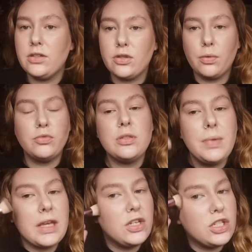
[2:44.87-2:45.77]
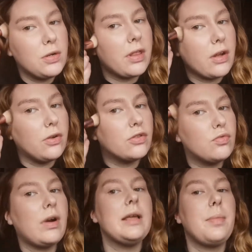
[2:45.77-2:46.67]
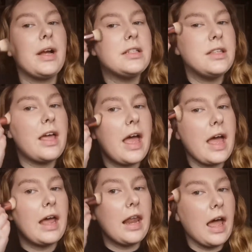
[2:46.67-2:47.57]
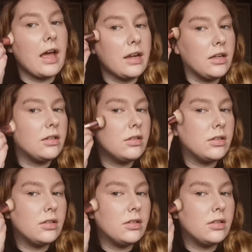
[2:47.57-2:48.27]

So I'm just making sure that goes right back to the hairline.